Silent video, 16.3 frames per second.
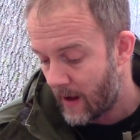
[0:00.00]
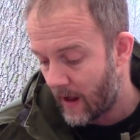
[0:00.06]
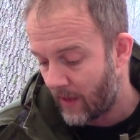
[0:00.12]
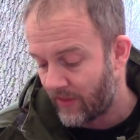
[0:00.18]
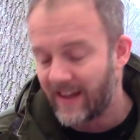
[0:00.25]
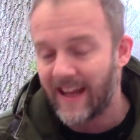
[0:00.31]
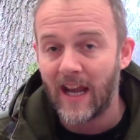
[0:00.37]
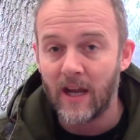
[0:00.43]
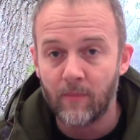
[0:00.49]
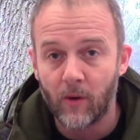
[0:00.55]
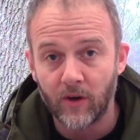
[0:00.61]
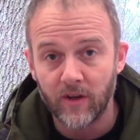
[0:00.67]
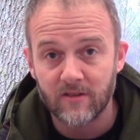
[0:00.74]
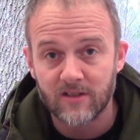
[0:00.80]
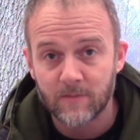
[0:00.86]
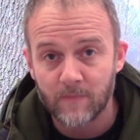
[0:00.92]
I think
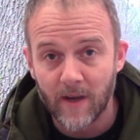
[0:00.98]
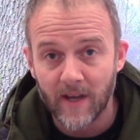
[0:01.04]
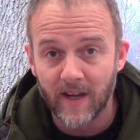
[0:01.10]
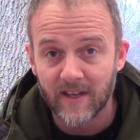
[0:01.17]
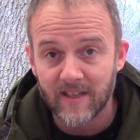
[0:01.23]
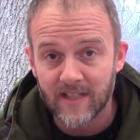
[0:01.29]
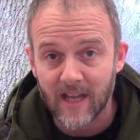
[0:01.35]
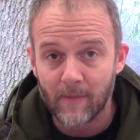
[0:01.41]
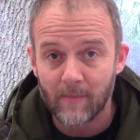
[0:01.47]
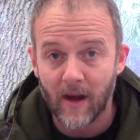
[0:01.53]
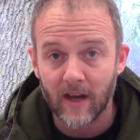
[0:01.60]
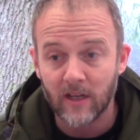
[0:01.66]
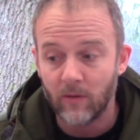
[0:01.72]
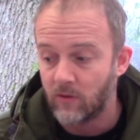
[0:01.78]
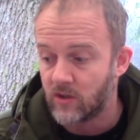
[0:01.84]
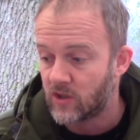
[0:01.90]
anybody who's spent any time out
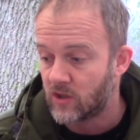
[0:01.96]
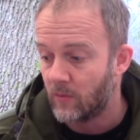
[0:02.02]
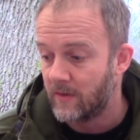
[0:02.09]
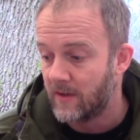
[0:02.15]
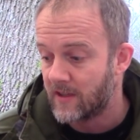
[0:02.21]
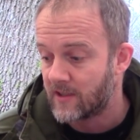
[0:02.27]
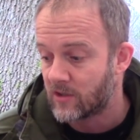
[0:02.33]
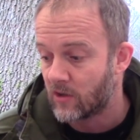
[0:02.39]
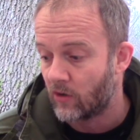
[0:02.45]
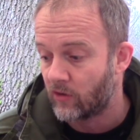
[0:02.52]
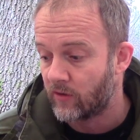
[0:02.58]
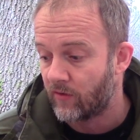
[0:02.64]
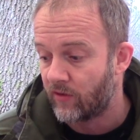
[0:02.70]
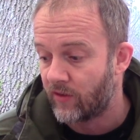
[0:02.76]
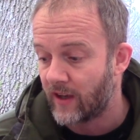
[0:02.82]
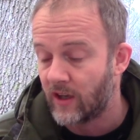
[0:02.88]
in the woods doing these sorts
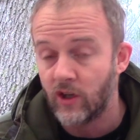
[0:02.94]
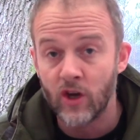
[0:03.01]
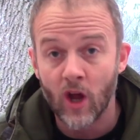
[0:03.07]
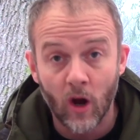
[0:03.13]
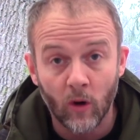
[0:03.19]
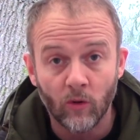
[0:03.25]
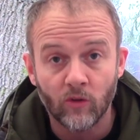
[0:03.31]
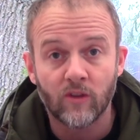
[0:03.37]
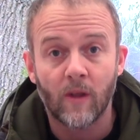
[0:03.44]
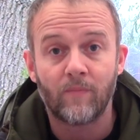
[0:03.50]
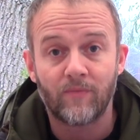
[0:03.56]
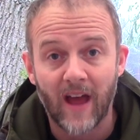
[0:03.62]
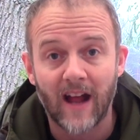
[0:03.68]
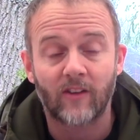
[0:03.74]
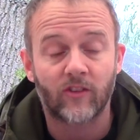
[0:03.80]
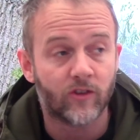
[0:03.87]
of thing knows
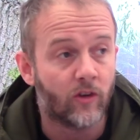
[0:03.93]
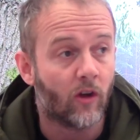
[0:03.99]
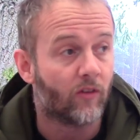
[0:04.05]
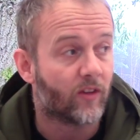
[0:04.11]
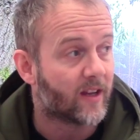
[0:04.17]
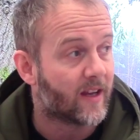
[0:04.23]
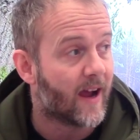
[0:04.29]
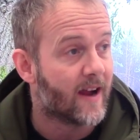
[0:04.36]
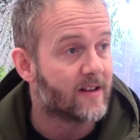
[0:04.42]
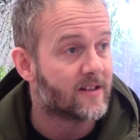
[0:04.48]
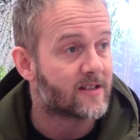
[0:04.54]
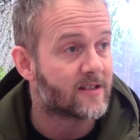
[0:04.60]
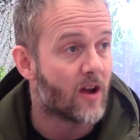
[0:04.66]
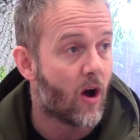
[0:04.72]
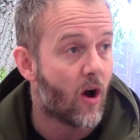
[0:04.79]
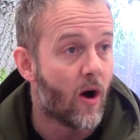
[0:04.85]
that's not the case.
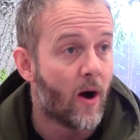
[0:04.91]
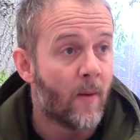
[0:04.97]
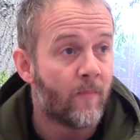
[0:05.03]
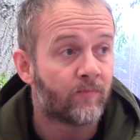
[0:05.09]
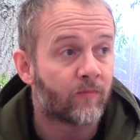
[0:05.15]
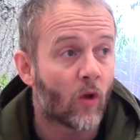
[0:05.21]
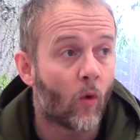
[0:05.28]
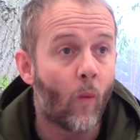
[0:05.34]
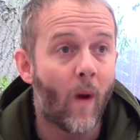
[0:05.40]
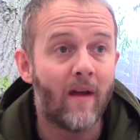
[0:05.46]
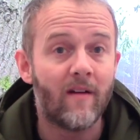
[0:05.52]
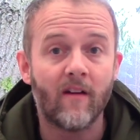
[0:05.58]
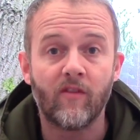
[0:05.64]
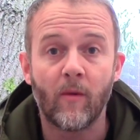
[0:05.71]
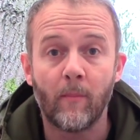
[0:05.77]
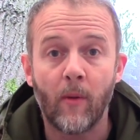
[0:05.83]
So
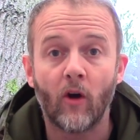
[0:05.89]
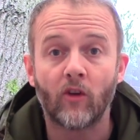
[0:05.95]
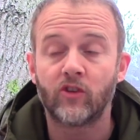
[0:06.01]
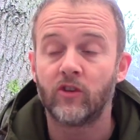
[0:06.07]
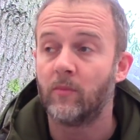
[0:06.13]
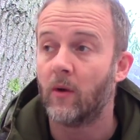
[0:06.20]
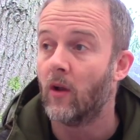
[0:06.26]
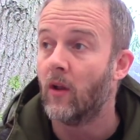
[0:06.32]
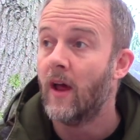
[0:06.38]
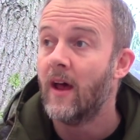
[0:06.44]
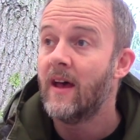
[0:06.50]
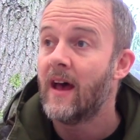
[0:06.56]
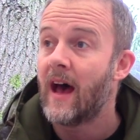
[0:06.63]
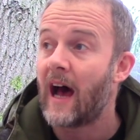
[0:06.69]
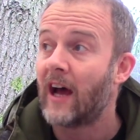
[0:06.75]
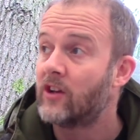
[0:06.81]
wherever possible,
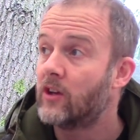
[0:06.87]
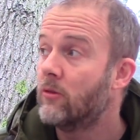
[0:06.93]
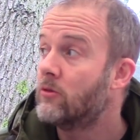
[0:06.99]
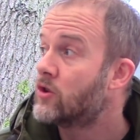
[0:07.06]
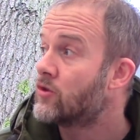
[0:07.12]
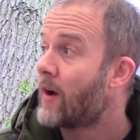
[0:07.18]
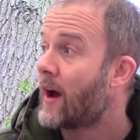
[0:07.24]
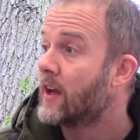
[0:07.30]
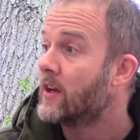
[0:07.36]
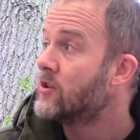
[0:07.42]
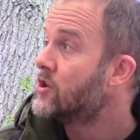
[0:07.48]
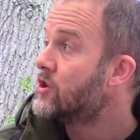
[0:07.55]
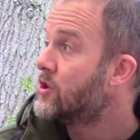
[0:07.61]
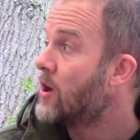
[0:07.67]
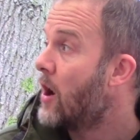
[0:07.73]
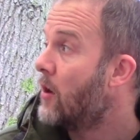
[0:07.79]
I do try and
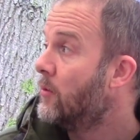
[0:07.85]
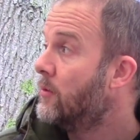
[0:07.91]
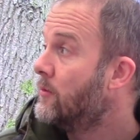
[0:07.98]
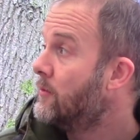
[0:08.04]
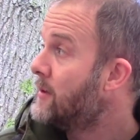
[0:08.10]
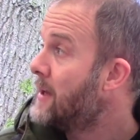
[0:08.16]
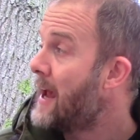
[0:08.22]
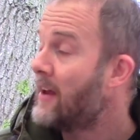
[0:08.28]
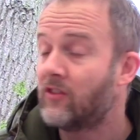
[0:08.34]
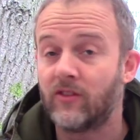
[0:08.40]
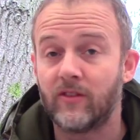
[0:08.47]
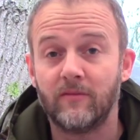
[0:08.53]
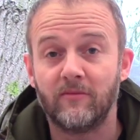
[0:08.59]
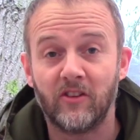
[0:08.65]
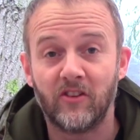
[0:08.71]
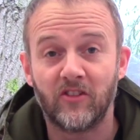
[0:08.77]
show,
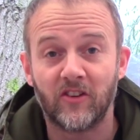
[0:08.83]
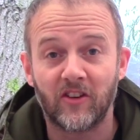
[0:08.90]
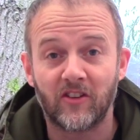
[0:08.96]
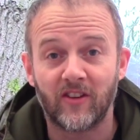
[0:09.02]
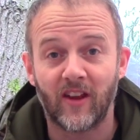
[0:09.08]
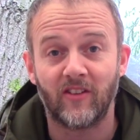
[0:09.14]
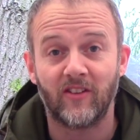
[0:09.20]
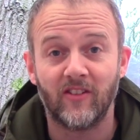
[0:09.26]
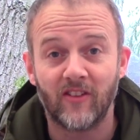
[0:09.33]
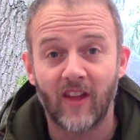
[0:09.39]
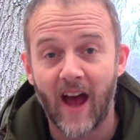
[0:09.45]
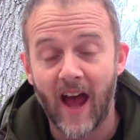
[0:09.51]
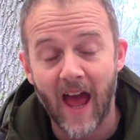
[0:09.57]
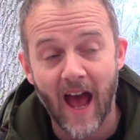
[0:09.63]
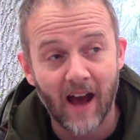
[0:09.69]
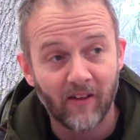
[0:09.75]
yes, the successes that
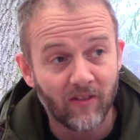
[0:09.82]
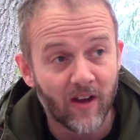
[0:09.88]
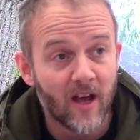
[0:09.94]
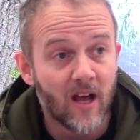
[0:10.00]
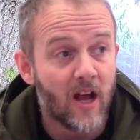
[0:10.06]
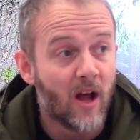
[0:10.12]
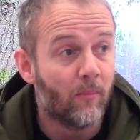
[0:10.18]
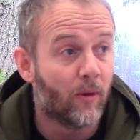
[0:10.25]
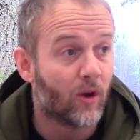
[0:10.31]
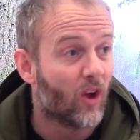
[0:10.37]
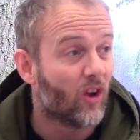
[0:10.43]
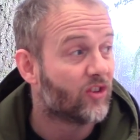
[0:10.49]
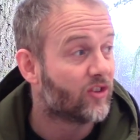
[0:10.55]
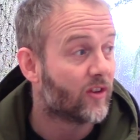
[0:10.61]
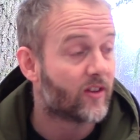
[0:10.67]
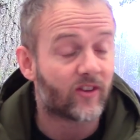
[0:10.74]
I have, but
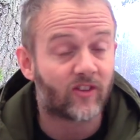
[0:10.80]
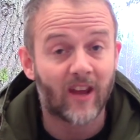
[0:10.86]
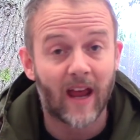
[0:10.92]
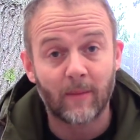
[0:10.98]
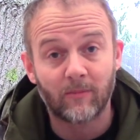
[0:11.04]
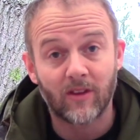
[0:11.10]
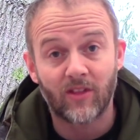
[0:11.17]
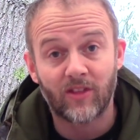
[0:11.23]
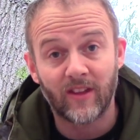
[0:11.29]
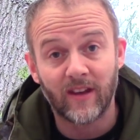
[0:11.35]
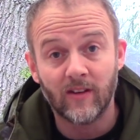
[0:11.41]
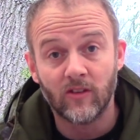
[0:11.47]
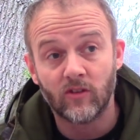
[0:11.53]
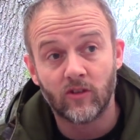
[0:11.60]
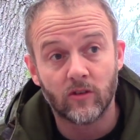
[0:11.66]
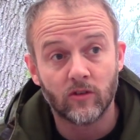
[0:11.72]
also the times that
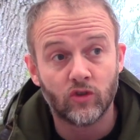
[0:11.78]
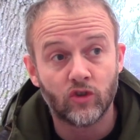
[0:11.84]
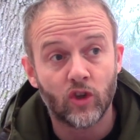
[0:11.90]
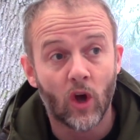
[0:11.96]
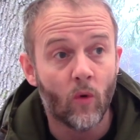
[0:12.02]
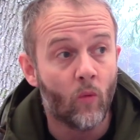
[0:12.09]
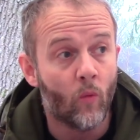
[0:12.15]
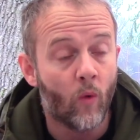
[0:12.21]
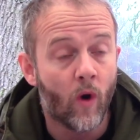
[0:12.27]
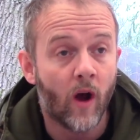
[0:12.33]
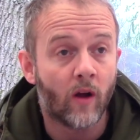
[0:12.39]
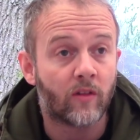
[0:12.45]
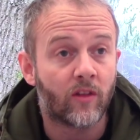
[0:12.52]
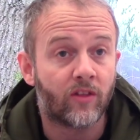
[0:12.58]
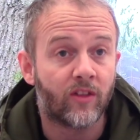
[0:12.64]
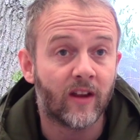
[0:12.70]
things don't
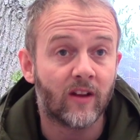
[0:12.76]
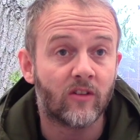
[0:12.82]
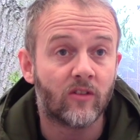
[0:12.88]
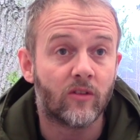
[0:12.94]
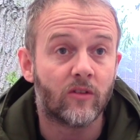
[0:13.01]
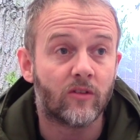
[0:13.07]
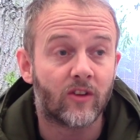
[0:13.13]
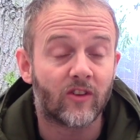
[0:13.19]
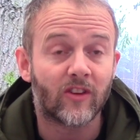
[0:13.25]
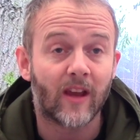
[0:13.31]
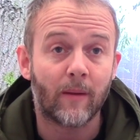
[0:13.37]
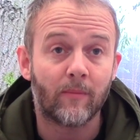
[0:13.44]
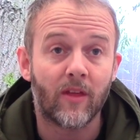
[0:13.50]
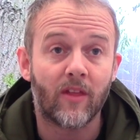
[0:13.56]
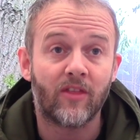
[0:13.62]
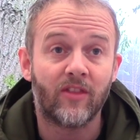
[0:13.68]
work, the things, the
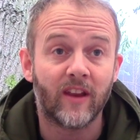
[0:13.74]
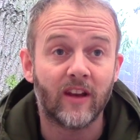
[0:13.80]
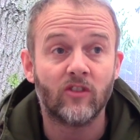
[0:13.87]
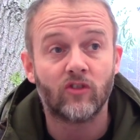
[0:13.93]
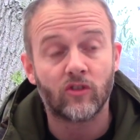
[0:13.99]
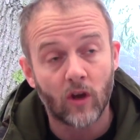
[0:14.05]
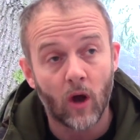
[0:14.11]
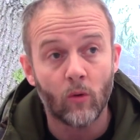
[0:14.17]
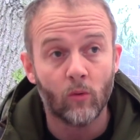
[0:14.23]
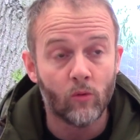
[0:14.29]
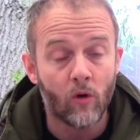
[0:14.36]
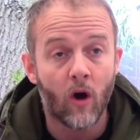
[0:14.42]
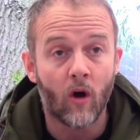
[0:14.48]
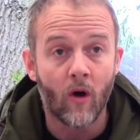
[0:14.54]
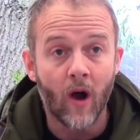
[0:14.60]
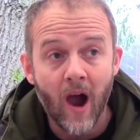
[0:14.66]
time that things go
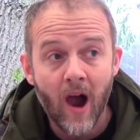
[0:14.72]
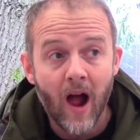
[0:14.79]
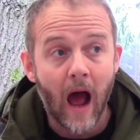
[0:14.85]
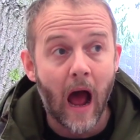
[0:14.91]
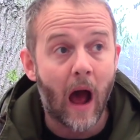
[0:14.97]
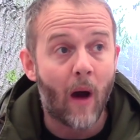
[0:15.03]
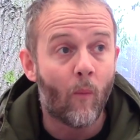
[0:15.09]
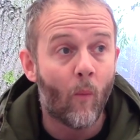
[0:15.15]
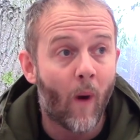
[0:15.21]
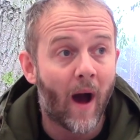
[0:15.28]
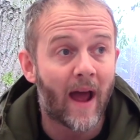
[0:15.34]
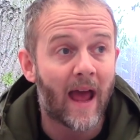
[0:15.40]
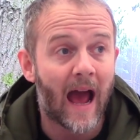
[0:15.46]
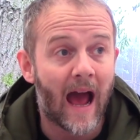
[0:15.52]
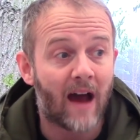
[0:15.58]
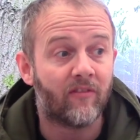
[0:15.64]
wrong, and why
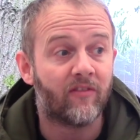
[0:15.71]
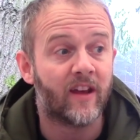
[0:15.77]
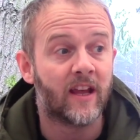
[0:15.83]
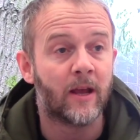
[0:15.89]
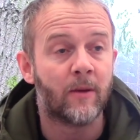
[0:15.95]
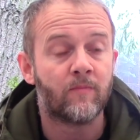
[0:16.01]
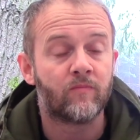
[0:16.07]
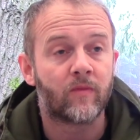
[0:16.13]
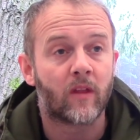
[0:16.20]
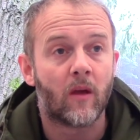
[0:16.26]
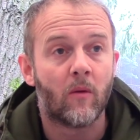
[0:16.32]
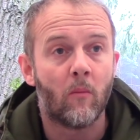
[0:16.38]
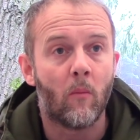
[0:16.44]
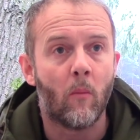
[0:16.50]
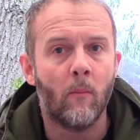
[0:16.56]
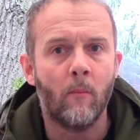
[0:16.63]
having
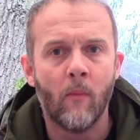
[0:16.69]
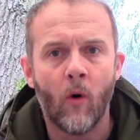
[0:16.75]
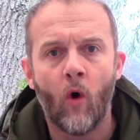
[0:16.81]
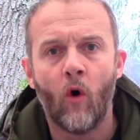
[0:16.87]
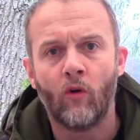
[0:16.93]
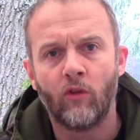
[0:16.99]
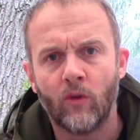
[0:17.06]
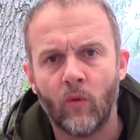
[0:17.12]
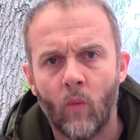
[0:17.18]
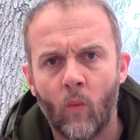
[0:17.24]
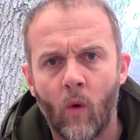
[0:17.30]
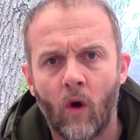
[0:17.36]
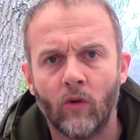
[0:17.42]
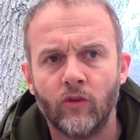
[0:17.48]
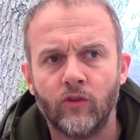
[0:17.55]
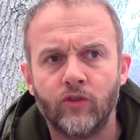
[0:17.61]
more than
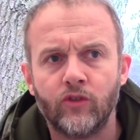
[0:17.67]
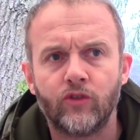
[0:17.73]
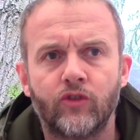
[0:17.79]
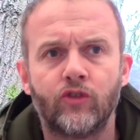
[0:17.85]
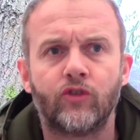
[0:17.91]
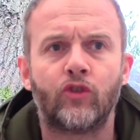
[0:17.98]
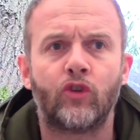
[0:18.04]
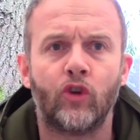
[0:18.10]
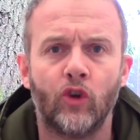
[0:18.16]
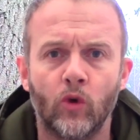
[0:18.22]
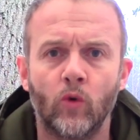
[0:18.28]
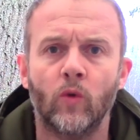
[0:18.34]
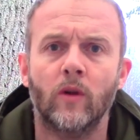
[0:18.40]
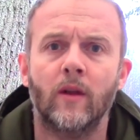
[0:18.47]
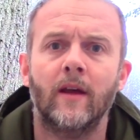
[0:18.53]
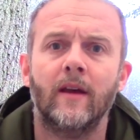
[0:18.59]
one
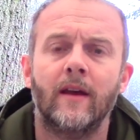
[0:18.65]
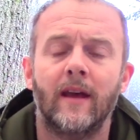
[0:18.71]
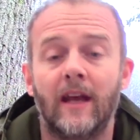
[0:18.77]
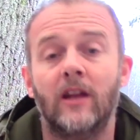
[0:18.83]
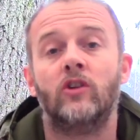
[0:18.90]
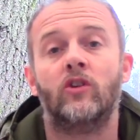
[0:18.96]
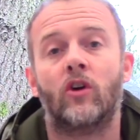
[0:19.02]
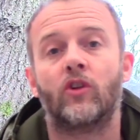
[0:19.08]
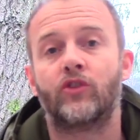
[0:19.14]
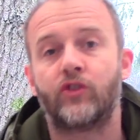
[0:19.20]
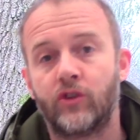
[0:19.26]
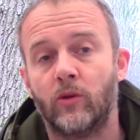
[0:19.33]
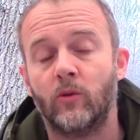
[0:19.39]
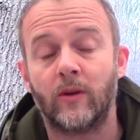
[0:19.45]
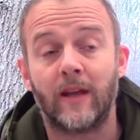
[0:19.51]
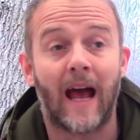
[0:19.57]
tool in your
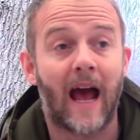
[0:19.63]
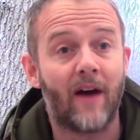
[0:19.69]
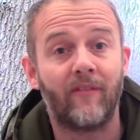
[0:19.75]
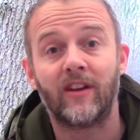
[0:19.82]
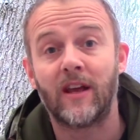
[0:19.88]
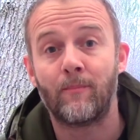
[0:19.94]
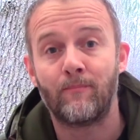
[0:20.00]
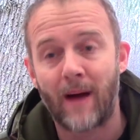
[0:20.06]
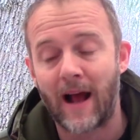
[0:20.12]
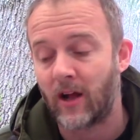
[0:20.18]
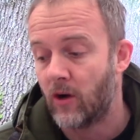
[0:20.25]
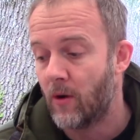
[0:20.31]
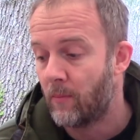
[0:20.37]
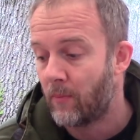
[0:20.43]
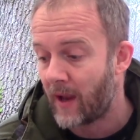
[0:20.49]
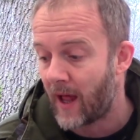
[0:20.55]
toolkit, having a
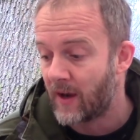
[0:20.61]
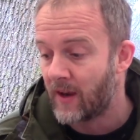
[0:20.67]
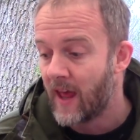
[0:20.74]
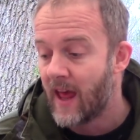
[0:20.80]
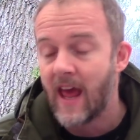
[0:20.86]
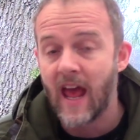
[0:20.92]
backup plan.